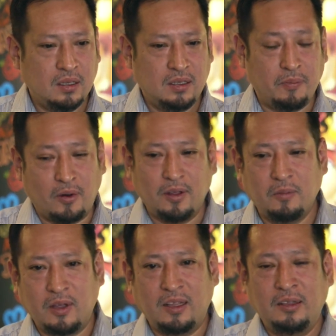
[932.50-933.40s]
the
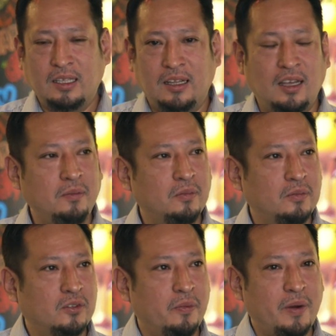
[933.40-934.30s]
I'm
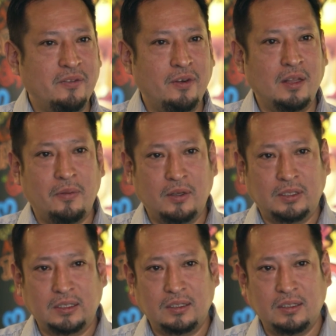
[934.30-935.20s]
surprised for the
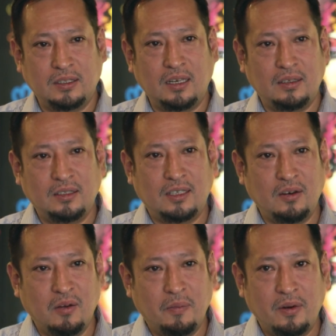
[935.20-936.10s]
process. It's a
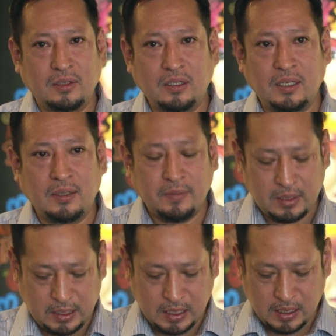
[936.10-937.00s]
long process, yeah.
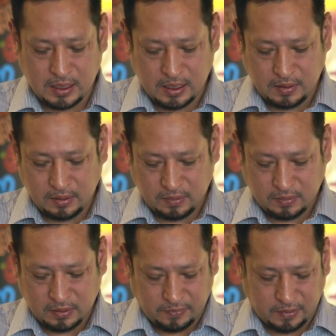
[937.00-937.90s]
So,
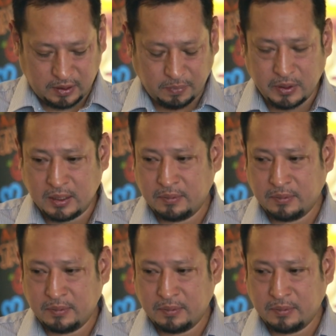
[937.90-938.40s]
for example,